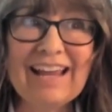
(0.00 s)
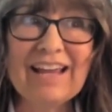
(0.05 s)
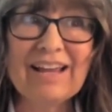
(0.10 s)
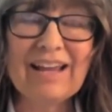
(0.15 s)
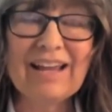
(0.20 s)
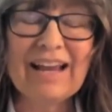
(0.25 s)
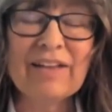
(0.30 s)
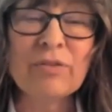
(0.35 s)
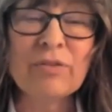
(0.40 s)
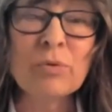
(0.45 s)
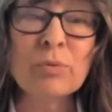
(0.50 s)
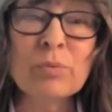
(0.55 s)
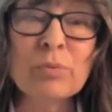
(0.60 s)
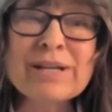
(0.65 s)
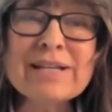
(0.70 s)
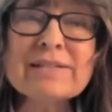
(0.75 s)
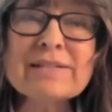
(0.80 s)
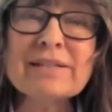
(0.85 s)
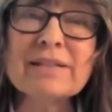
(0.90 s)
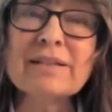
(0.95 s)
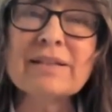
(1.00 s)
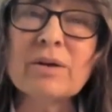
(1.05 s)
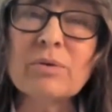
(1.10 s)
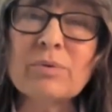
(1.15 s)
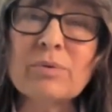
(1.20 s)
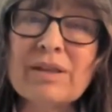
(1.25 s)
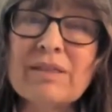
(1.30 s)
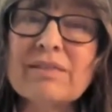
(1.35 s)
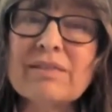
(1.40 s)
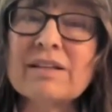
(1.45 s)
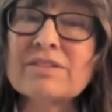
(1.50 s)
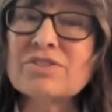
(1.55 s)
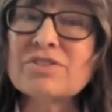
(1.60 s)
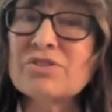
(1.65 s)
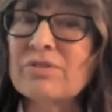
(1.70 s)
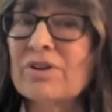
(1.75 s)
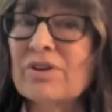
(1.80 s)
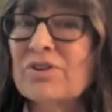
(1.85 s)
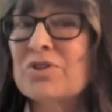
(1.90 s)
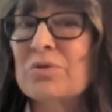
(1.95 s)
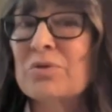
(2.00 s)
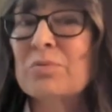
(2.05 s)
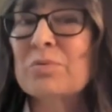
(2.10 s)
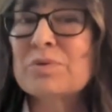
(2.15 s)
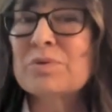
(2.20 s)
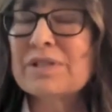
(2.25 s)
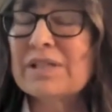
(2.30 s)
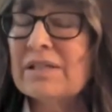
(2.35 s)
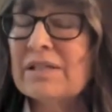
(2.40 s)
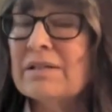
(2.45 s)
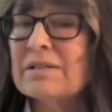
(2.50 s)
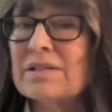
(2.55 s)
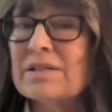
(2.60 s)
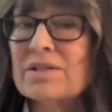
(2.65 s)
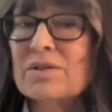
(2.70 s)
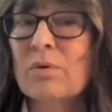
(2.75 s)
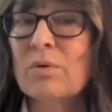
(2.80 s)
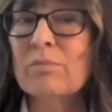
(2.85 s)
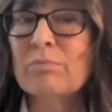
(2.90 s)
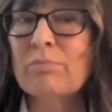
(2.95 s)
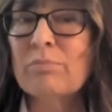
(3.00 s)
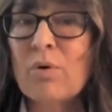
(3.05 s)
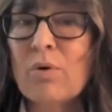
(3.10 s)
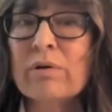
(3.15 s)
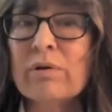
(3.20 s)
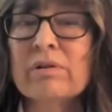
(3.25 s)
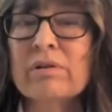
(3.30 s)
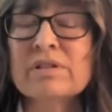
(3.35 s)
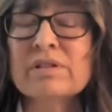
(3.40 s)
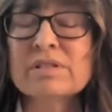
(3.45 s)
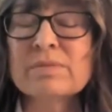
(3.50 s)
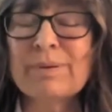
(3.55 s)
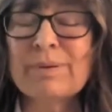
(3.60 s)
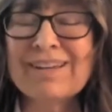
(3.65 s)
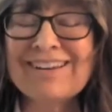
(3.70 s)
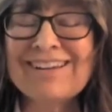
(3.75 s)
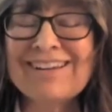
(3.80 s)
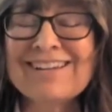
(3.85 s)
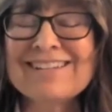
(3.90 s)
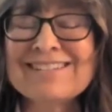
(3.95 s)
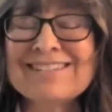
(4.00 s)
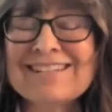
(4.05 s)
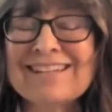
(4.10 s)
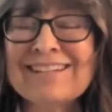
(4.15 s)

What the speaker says: And the reason that we think structure and routine is so important is because